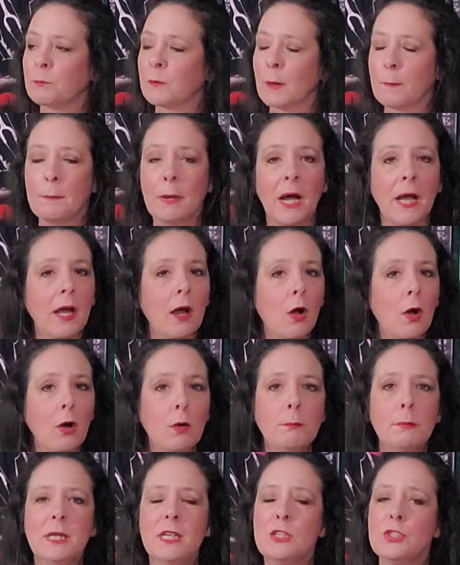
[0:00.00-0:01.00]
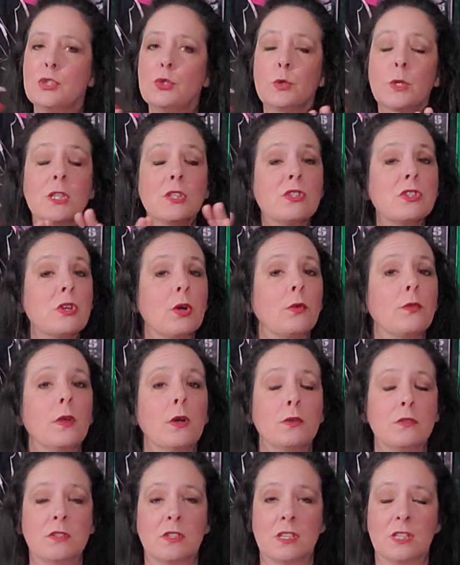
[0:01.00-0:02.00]
by all means, you can sew
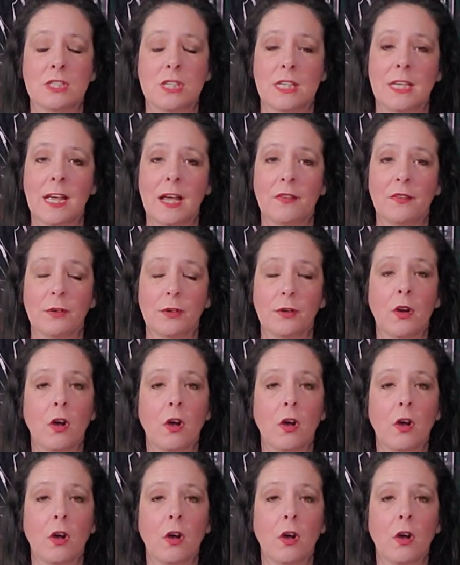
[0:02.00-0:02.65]
those in together